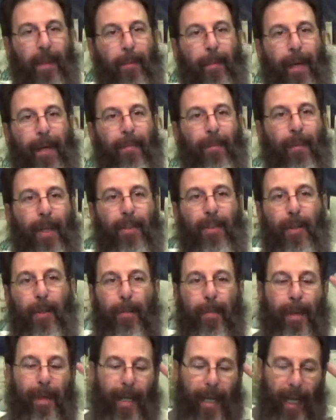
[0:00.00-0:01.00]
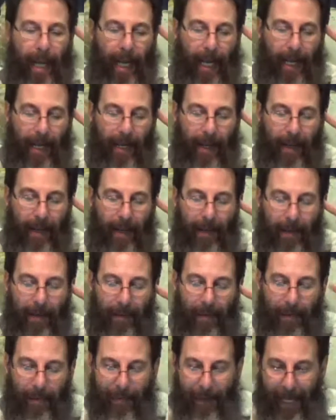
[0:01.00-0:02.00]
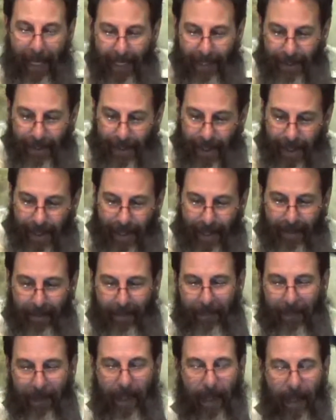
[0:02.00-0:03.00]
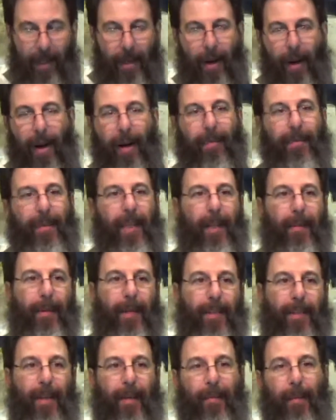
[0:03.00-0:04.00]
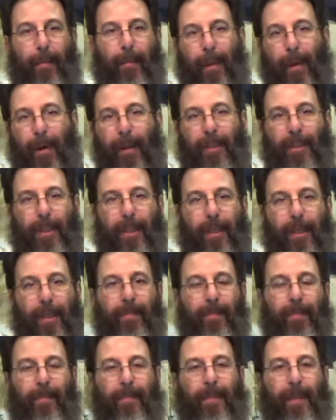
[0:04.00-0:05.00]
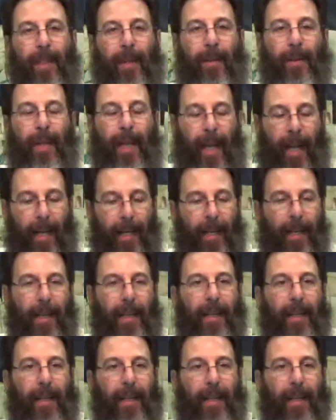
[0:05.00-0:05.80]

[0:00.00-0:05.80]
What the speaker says: But once you put a face on it, a carved image of a person, okay?